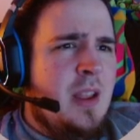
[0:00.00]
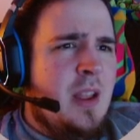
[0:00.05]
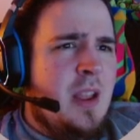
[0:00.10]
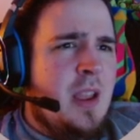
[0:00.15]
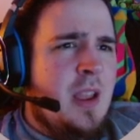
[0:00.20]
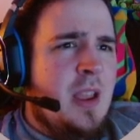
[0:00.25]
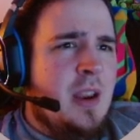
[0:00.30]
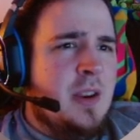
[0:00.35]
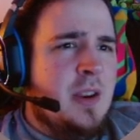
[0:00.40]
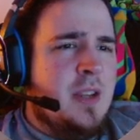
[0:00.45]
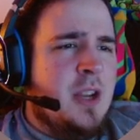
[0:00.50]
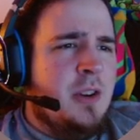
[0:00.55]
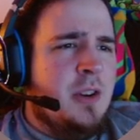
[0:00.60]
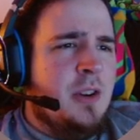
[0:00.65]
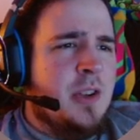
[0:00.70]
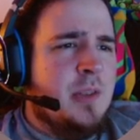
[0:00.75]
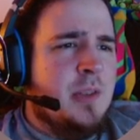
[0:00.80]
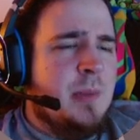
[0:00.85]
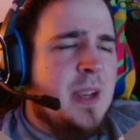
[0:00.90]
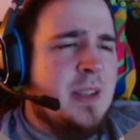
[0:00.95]
an interior
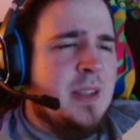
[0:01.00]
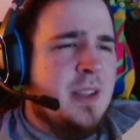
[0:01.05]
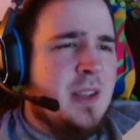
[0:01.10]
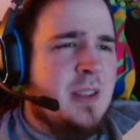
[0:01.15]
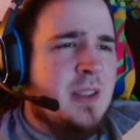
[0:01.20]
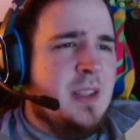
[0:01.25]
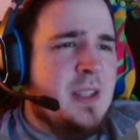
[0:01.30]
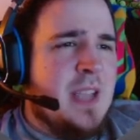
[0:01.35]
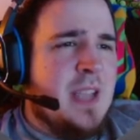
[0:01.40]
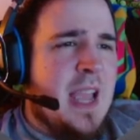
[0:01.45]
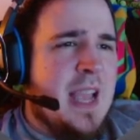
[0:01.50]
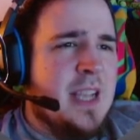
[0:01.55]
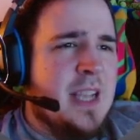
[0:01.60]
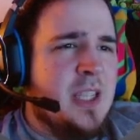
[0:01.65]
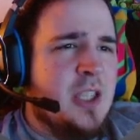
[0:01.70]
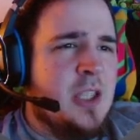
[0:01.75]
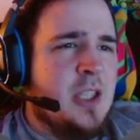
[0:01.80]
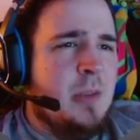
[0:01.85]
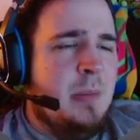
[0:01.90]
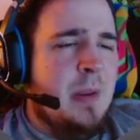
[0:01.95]
space like this has
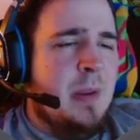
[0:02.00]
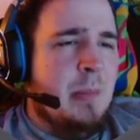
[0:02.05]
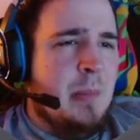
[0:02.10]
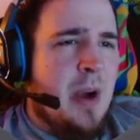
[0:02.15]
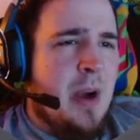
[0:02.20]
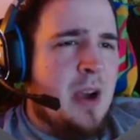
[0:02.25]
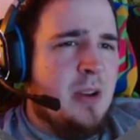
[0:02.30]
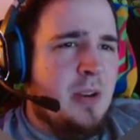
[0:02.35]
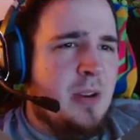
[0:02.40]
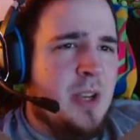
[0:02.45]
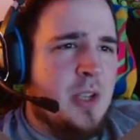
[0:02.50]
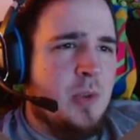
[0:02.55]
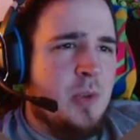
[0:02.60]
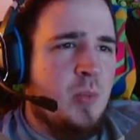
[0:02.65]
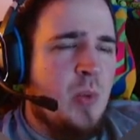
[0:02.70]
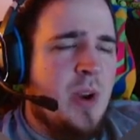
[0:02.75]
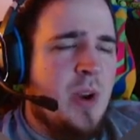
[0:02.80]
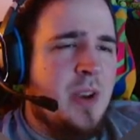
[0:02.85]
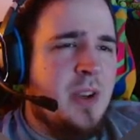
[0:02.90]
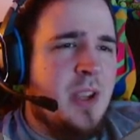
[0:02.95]
to be modeled as
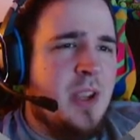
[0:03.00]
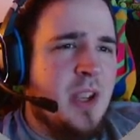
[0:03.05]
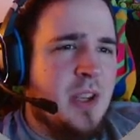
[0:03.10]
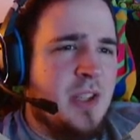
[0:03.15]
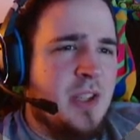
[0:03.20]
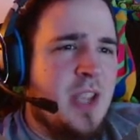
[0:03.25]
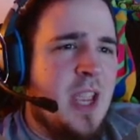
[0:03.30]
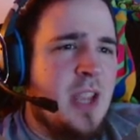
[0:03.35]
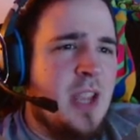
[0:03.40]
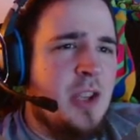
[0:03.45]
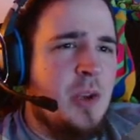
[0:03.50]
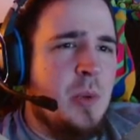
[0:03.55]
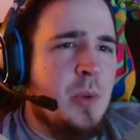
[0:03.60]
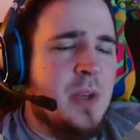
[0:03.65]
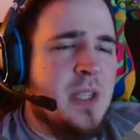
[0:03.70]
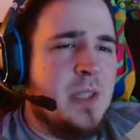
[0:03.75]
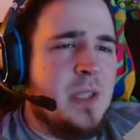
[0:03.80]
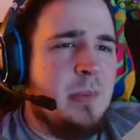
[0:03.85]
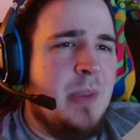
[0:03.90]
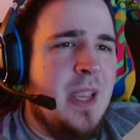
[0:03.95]
one
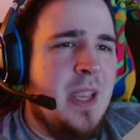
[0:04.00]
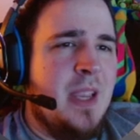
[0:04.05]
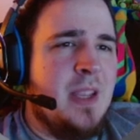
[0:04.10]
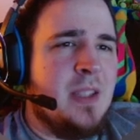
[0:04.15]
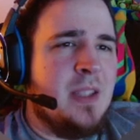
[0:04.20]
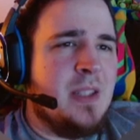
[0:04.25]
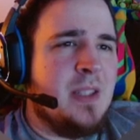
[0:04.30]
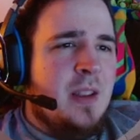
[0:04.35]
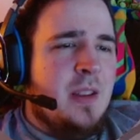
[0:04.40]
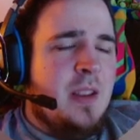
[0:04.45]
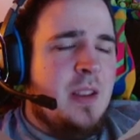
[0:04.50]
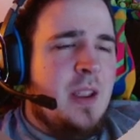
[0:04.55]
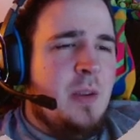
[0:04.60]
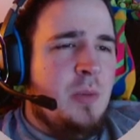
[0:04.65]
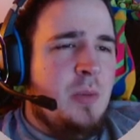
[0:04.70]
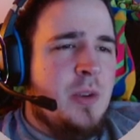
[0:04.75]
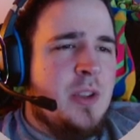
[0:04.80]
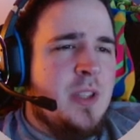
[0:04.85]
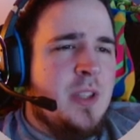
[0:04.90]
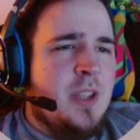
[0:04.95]
continuous piece,
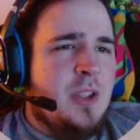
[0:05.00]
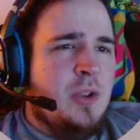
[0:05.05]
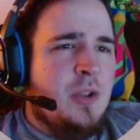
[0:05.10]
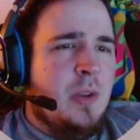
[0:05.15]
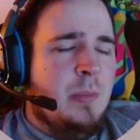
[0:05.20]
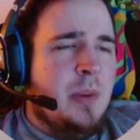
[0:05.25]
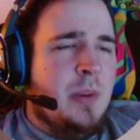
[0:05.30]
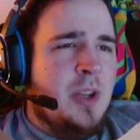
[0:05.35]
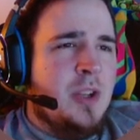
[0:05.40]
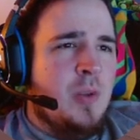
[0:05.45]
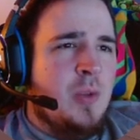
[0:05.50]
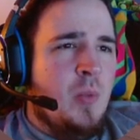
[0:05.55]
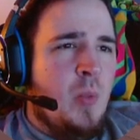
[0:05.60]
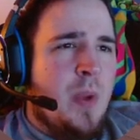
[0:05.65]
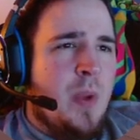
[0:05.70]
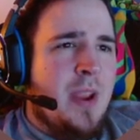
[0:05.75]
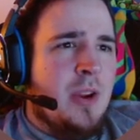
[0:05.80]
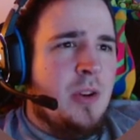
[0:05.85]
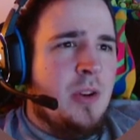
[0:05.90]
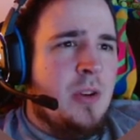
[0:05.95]
which leads to a bunch of
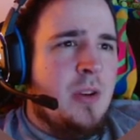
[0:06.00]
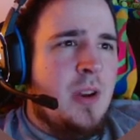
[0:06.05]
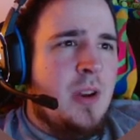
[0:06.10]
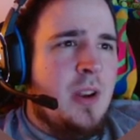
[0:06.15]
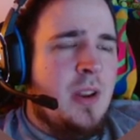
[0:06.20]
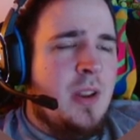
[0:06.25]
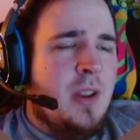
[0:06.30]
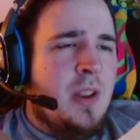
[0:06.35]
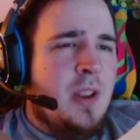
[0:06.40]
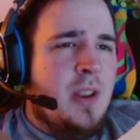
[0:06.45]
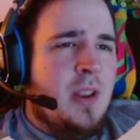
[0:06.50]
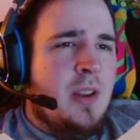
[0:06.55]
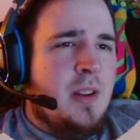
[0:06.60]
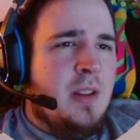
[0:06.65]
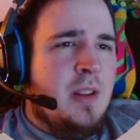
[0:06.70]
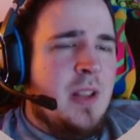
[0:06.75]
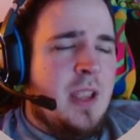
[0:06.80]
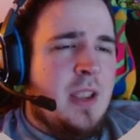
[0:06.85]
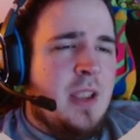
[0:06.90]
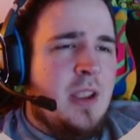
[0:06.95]
weird
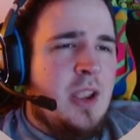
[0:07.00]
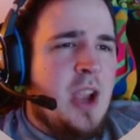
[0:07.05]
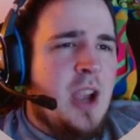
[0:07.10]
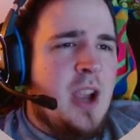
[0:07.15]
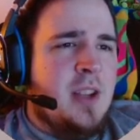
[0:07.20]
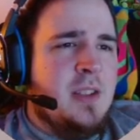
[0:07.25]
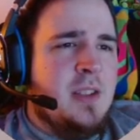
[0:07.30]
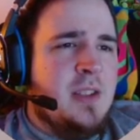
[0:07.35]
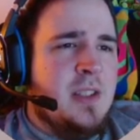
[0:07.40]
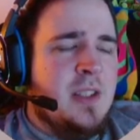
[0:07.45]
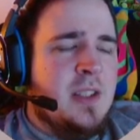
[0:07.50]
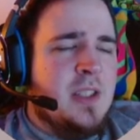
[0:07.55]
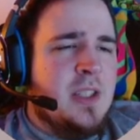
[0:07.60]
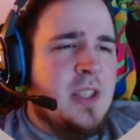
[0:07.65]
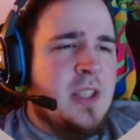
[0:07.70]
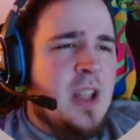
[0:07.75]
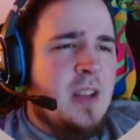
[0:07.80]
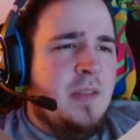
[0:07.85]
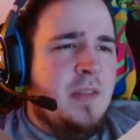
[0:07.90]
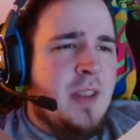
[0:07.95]
like cuts and
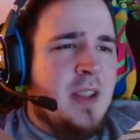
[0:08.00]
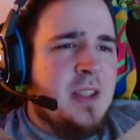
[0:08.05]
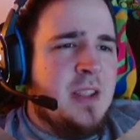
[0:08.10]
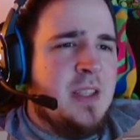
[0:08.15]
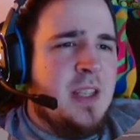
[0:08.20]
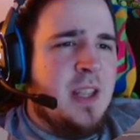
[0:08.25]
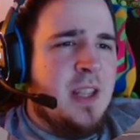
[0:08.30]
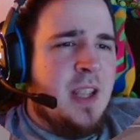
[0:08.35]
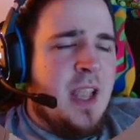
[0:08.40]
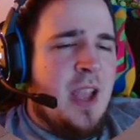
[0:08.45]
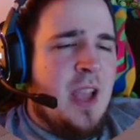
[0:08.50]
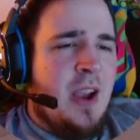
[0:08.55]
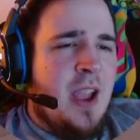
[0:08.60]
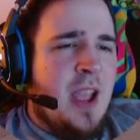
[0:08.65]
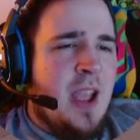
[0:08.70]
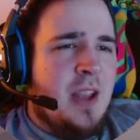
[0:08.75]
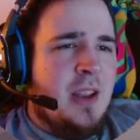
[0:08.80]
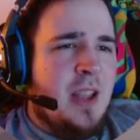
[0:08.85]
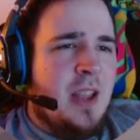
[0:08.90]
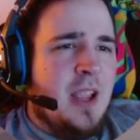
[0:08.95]
stuff. Like see like how I
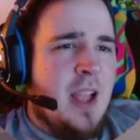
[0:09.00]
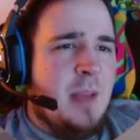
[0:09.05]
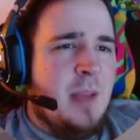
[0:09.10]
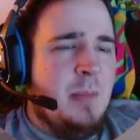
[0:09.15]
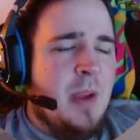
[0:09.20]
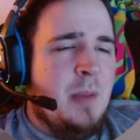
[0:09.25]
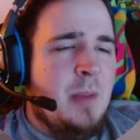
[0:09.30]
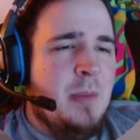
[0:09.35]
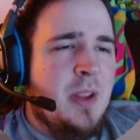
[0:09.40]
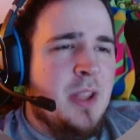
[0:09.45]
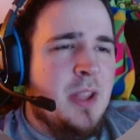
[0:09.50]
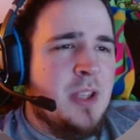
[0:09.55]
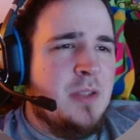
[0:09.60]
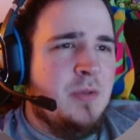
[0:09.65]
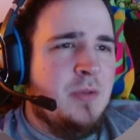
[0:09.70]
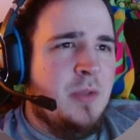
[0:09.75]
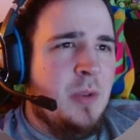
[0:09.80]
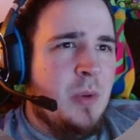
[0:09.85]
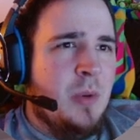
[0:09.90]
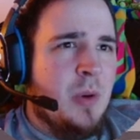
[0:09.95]
had like I made this
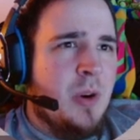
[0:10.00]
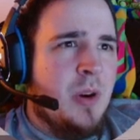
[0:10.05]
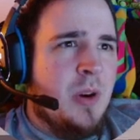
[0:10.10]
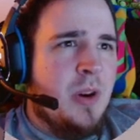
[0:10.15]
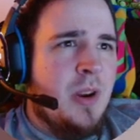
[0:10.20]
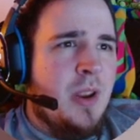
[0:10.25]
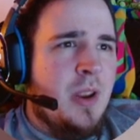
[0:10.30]
floor